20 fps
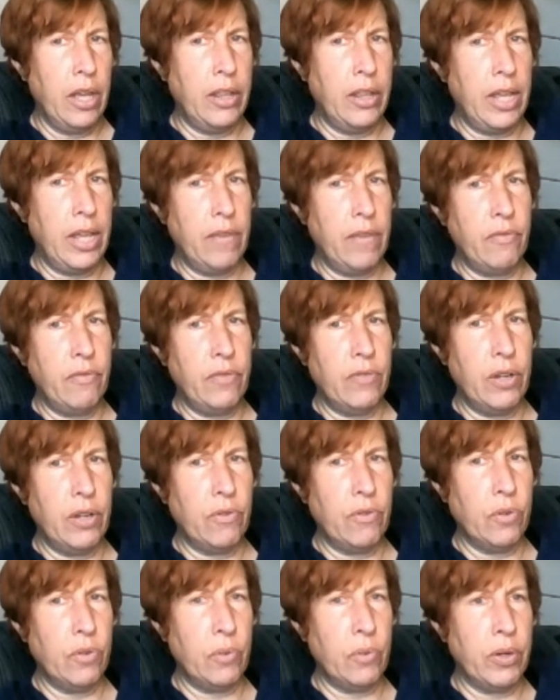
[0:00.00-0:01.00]
They,
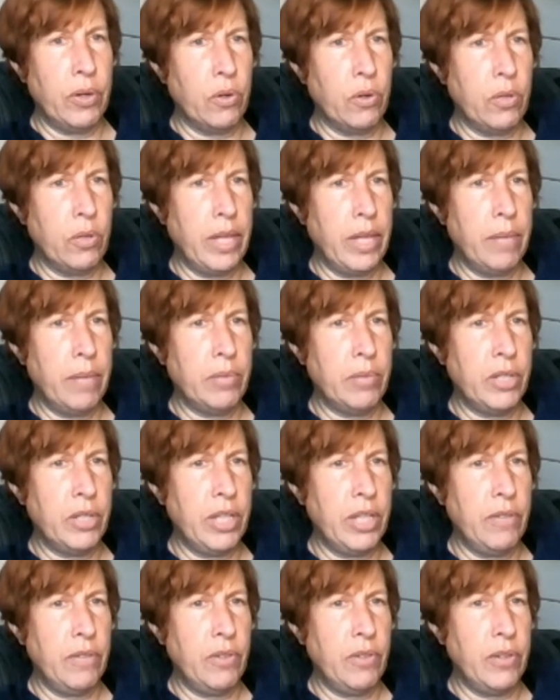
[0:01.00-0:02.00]
therefore, we are only able to
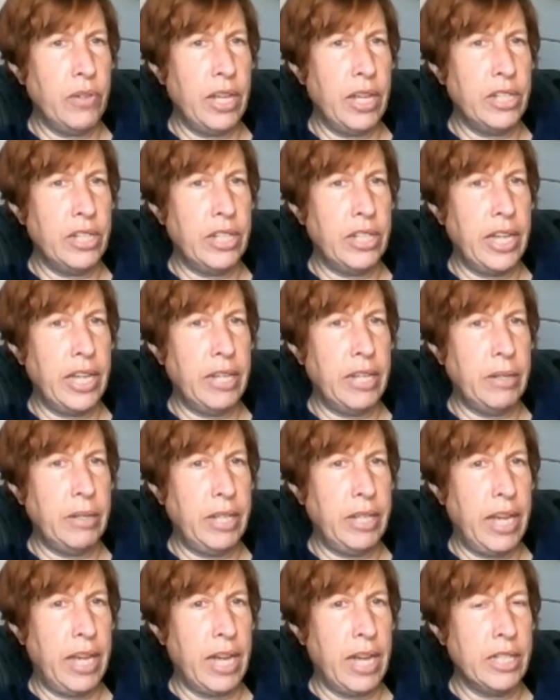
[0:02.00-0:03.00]
give you an educated
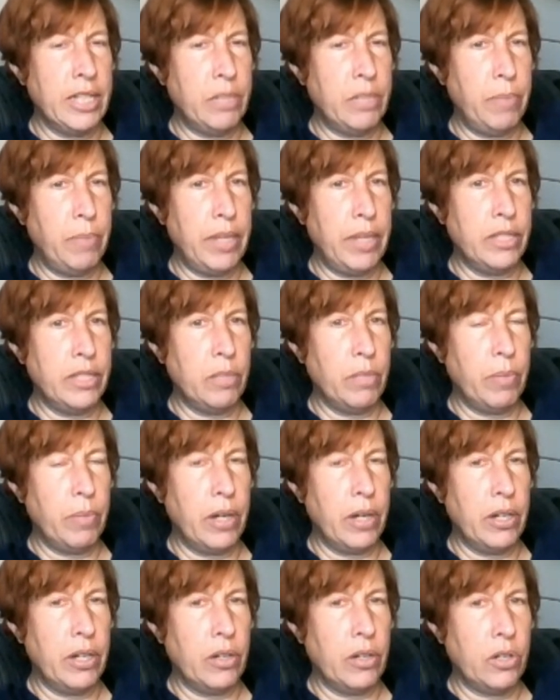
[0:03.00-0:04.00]
guess based
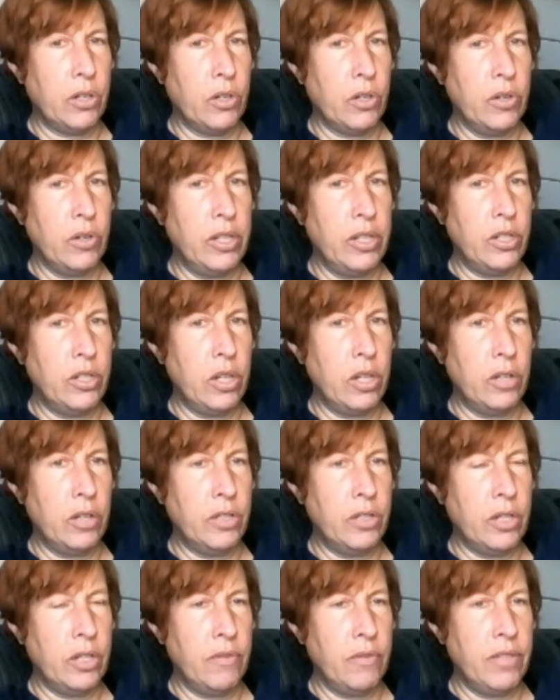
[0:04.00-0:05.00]
upon our current
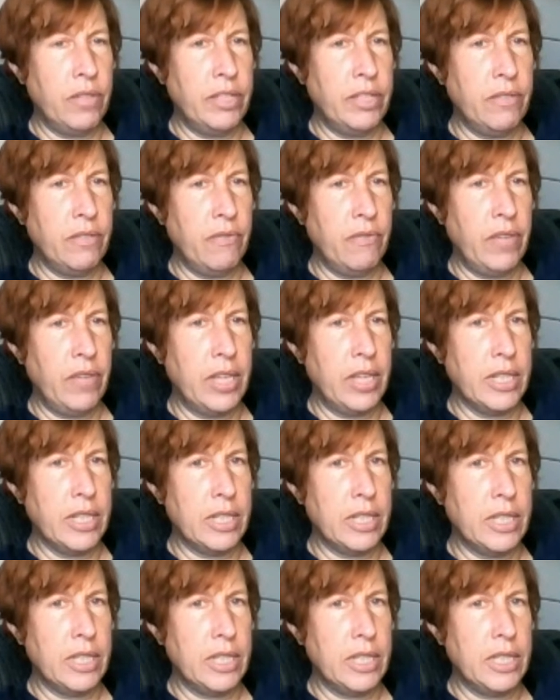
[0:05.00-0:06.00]
knowledge of these
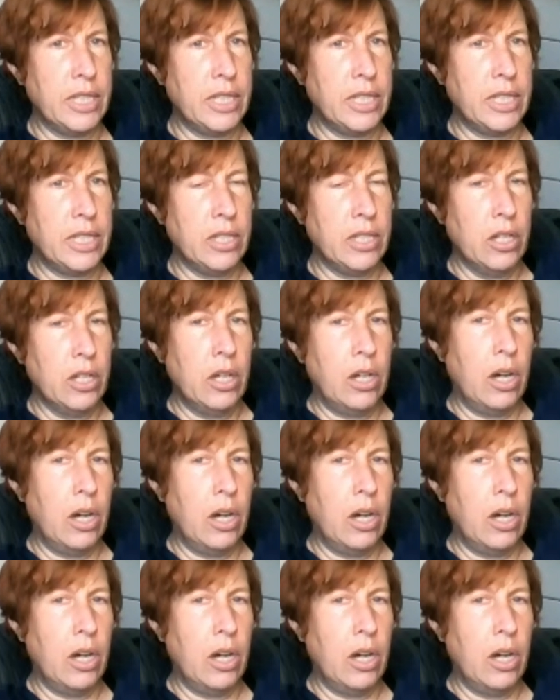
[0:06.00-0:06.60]
events.